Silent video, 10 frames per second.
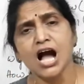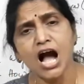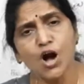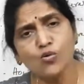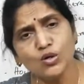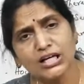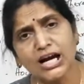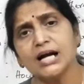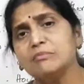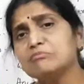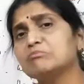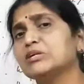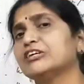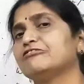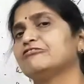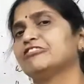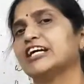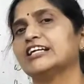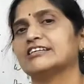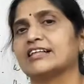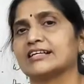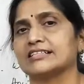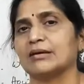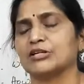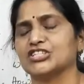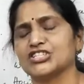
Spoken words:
How come he failed in the examination?